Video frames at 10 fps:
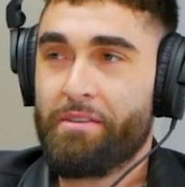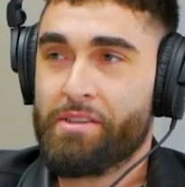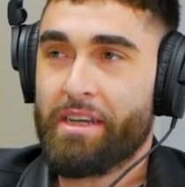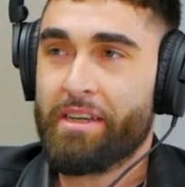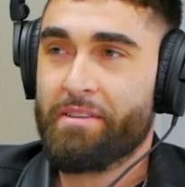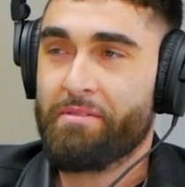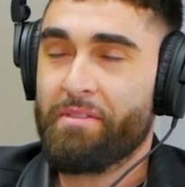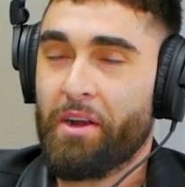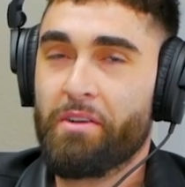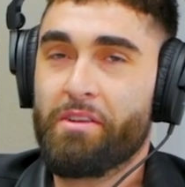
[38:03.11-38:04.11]
was like,
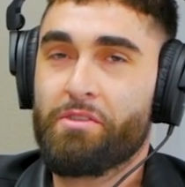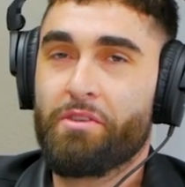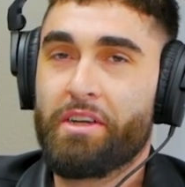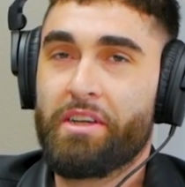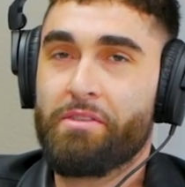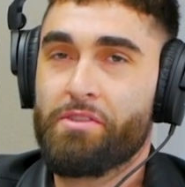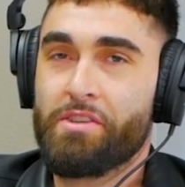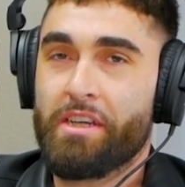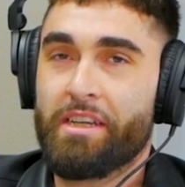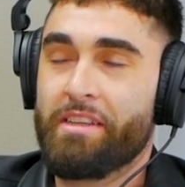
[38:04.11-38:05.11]
heard the story and he was
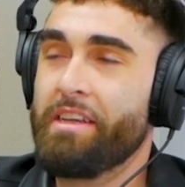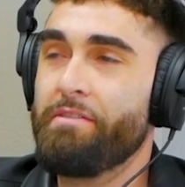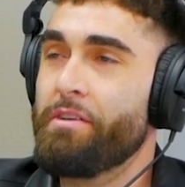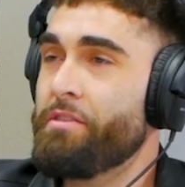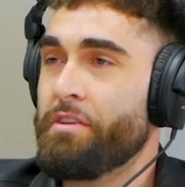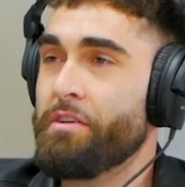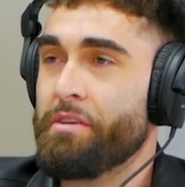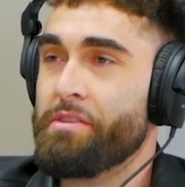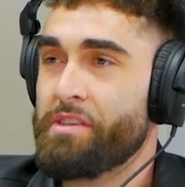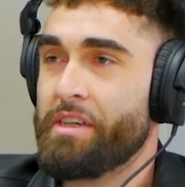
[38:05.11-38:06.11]
just like, didn't even know what to do.
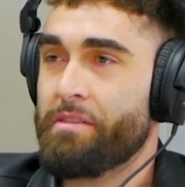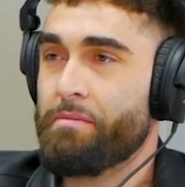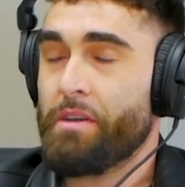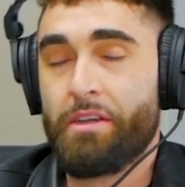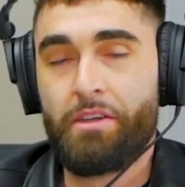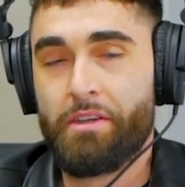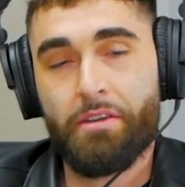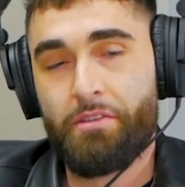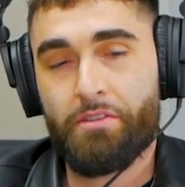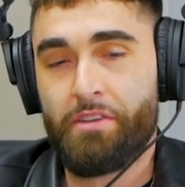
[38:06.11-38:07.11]
He was like, oh, yeah,
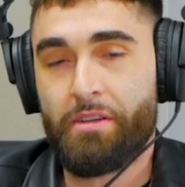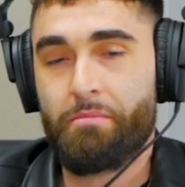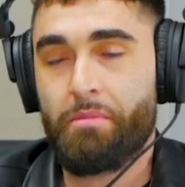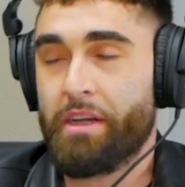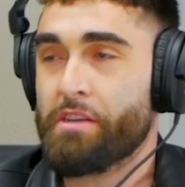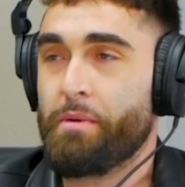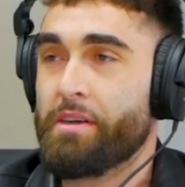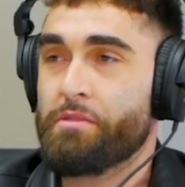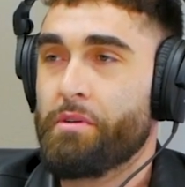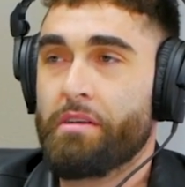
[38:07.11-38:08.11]
you can just like play
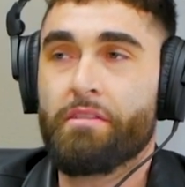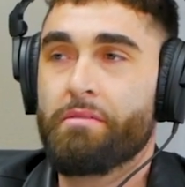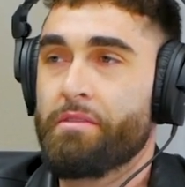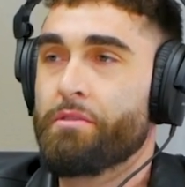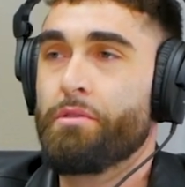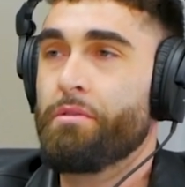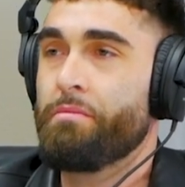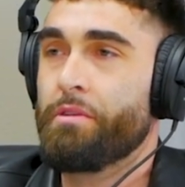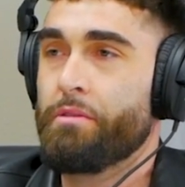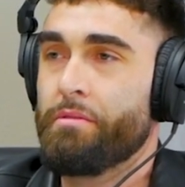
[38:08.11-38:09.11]
Xbox, whatever. It's cool.
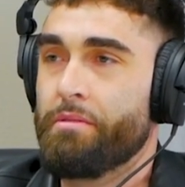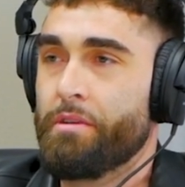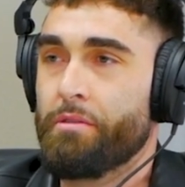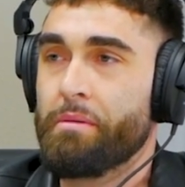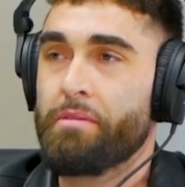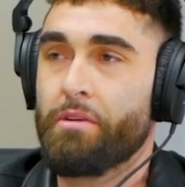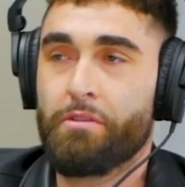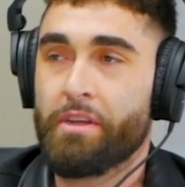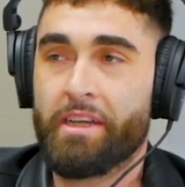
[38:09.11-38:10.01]
Don't, don't worry. Don't do it